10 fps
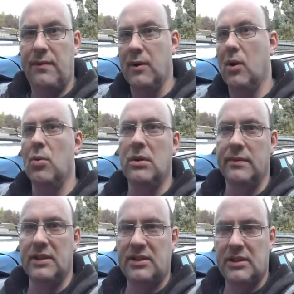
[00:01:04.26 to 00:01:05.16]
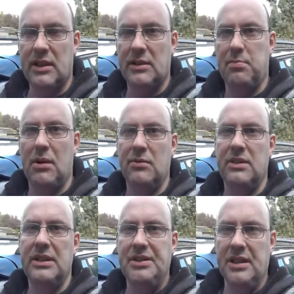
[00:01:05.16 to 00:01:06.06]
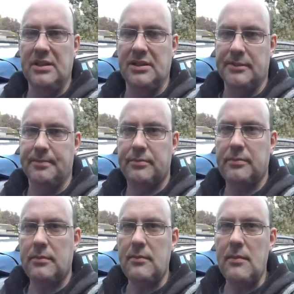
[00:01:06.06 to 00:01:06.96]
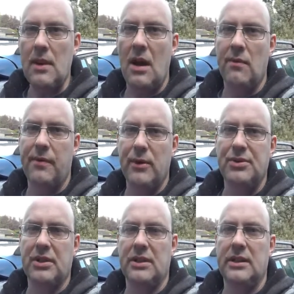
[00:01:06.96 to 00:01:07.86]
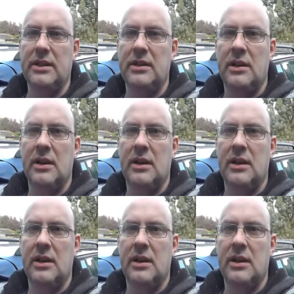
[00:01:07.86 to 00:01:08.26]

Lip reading: for all of us as pro DJs. Unfortunately,